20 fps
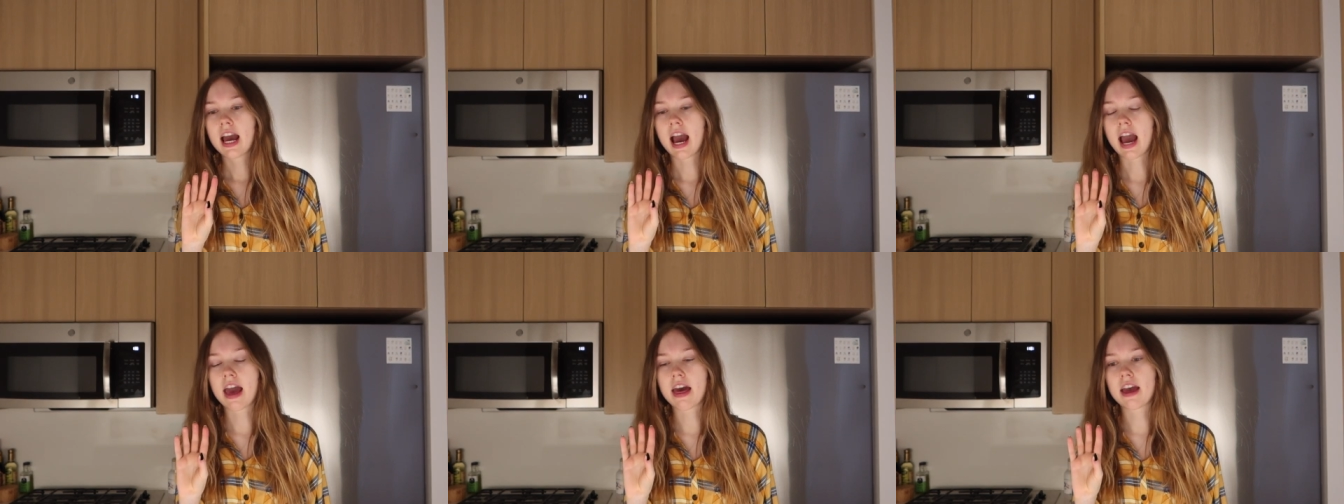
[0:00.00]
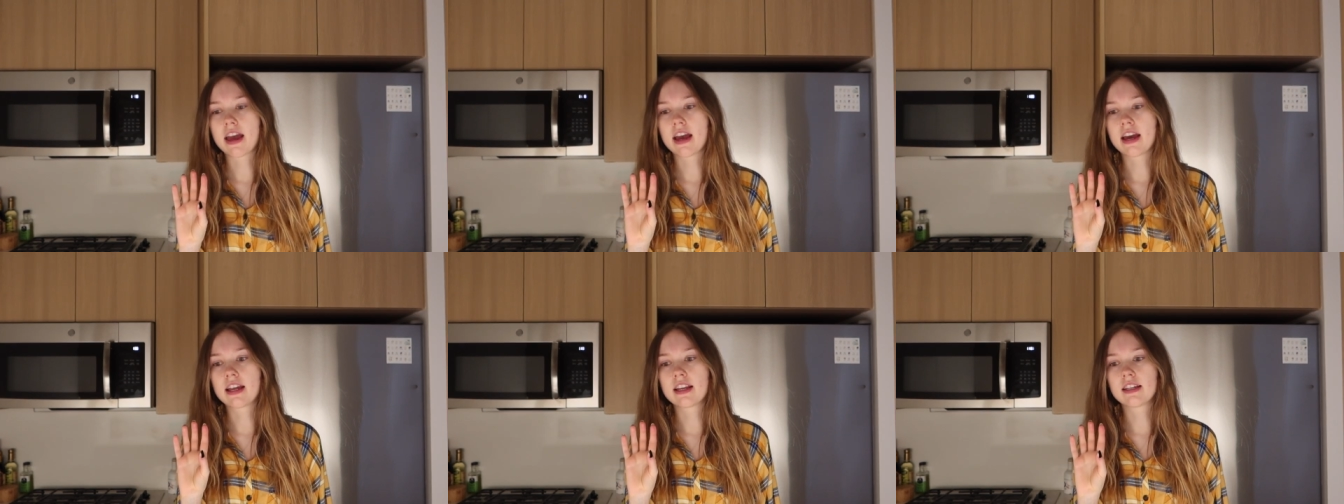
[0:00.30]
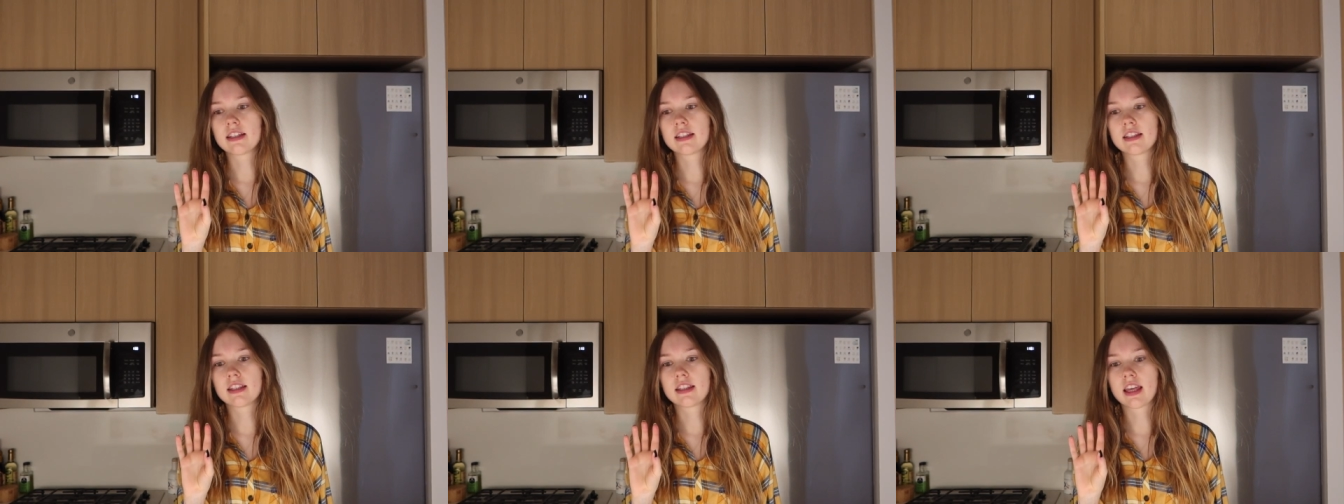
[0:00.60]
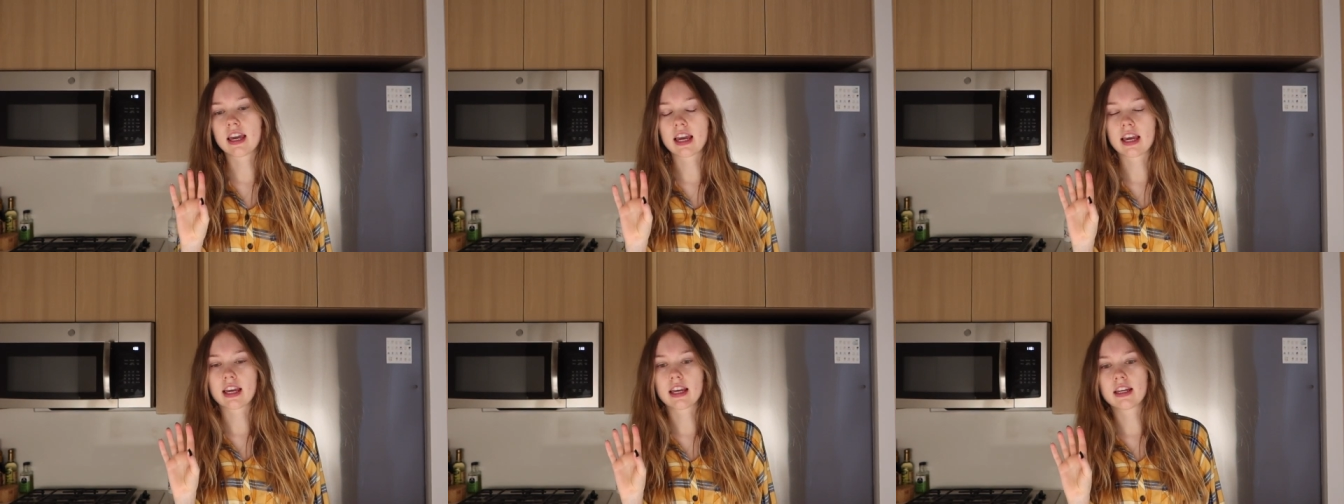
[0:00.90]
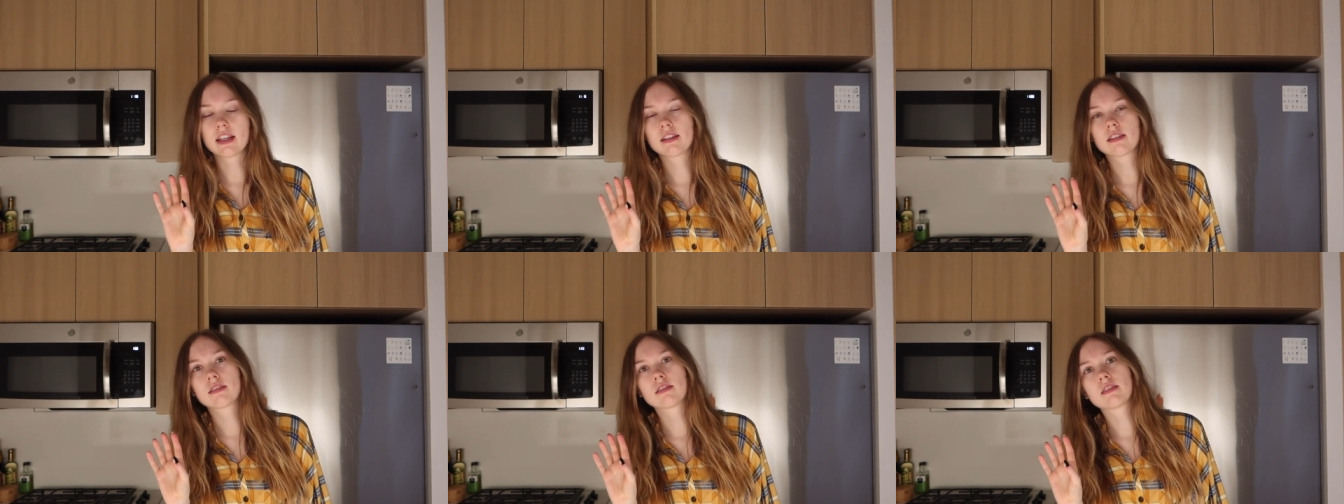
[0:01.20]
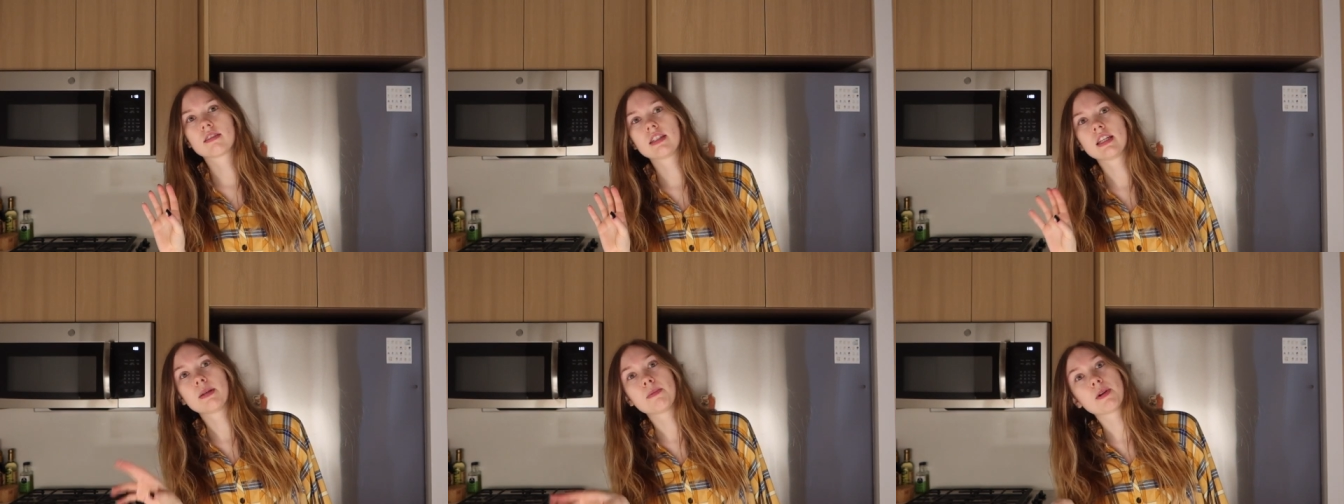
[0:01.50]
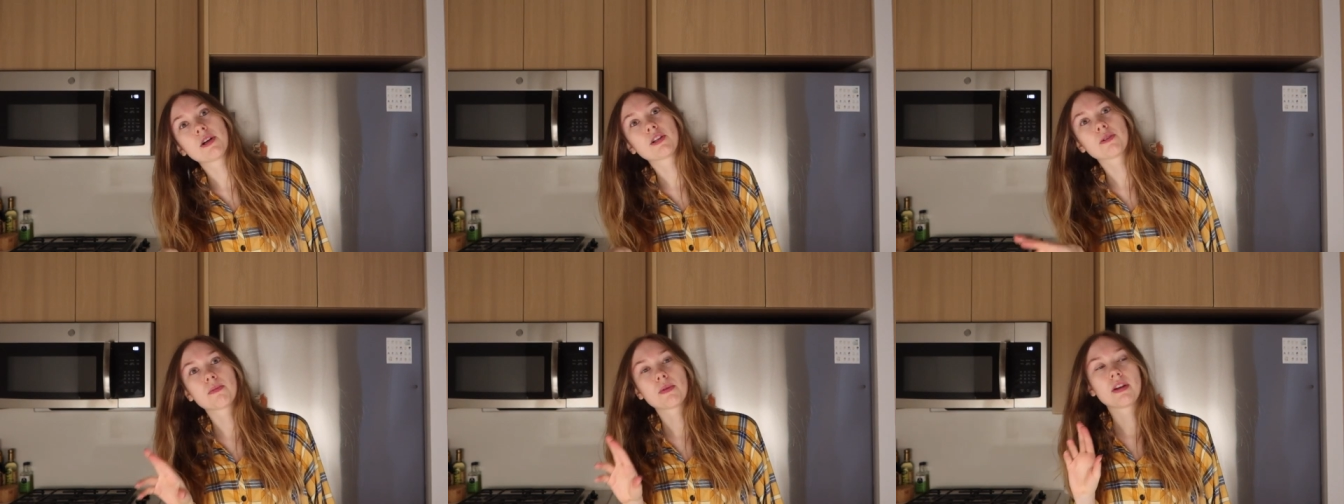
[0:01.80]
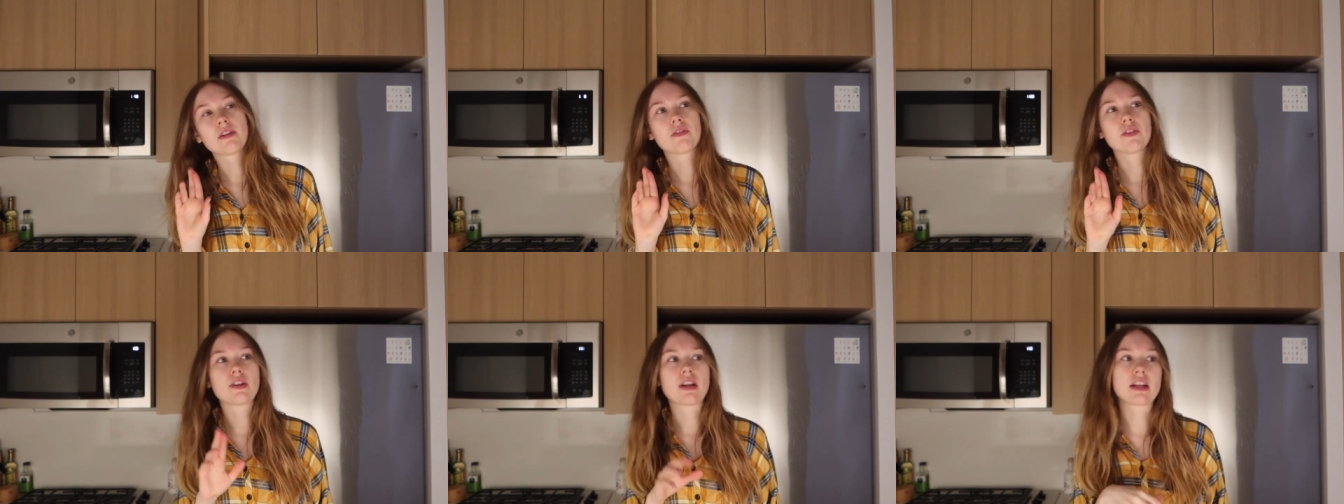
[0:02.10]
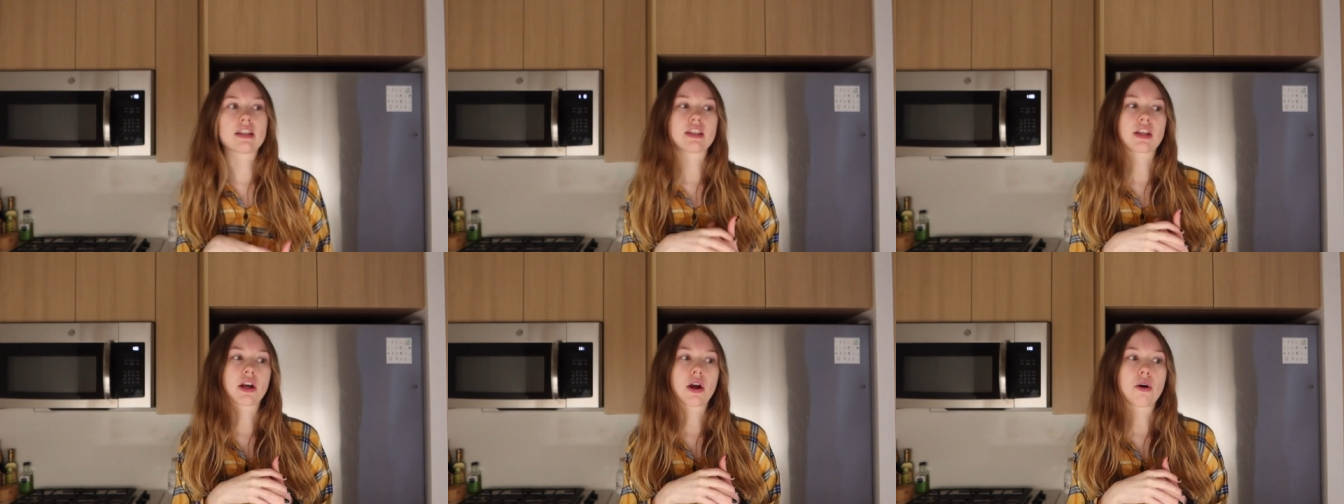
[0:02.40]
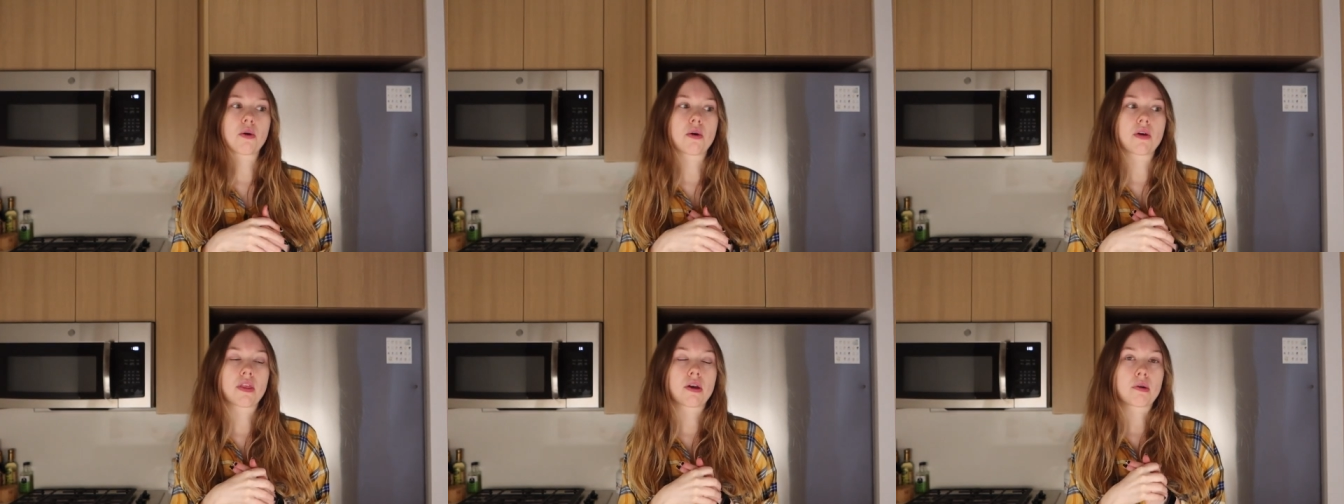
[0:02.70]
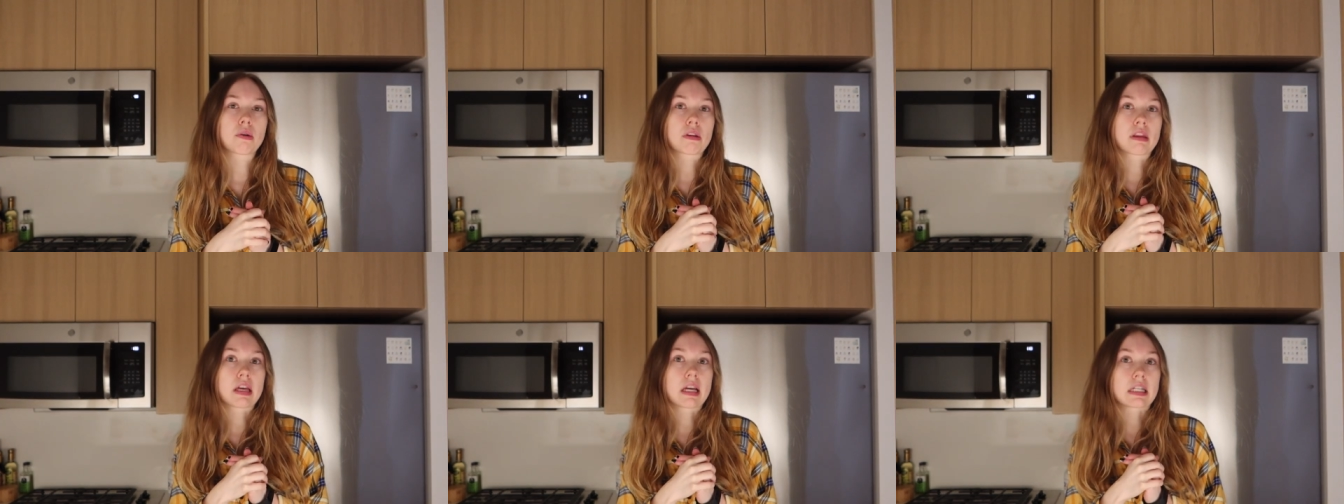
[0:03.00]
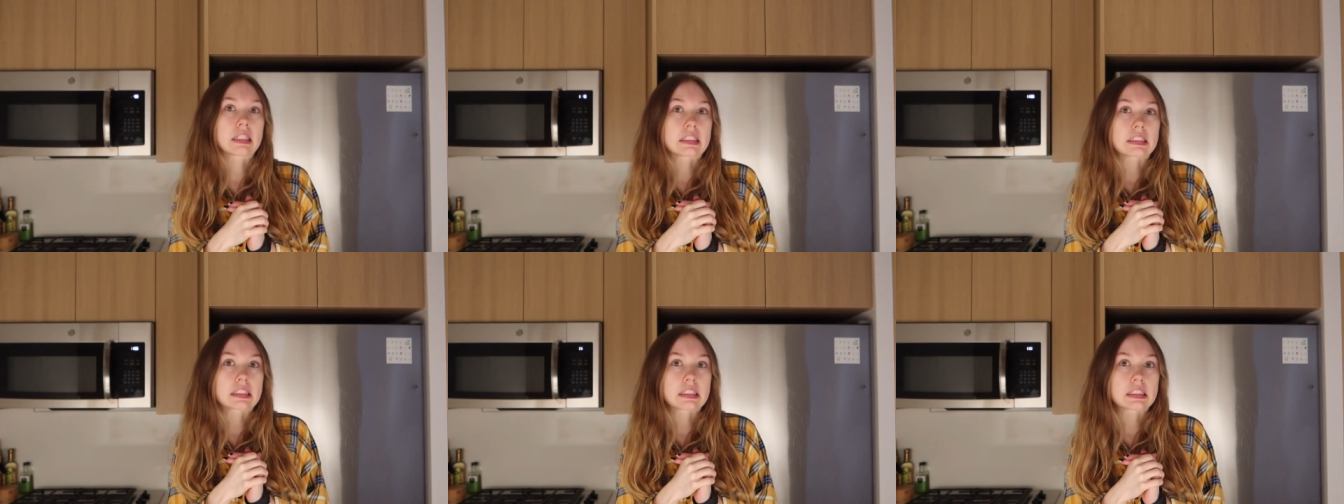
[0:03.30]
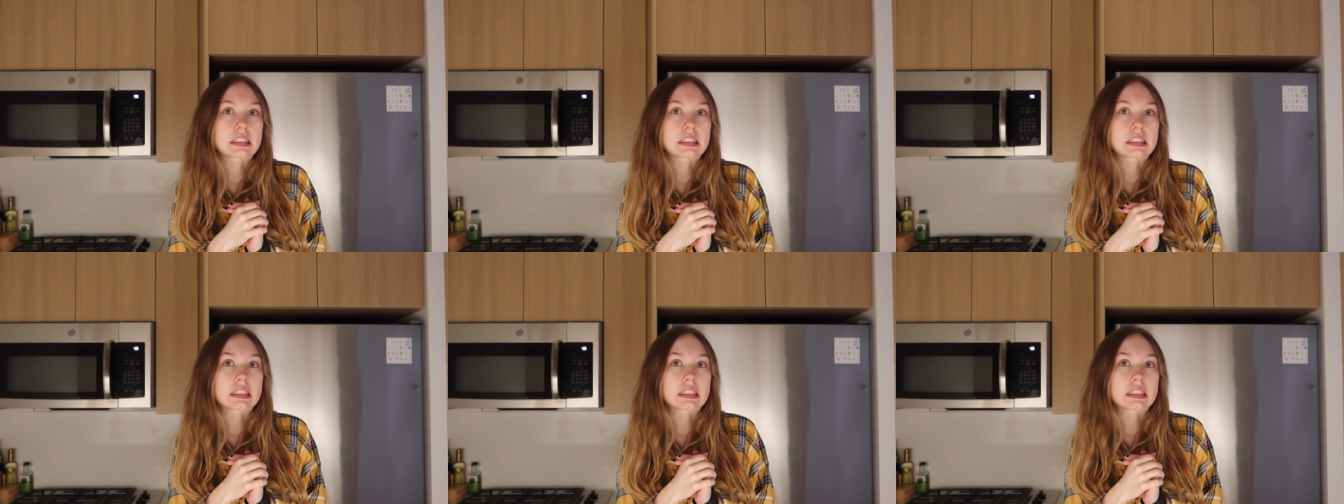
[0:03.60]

and they emailed me a few days ago and they were like,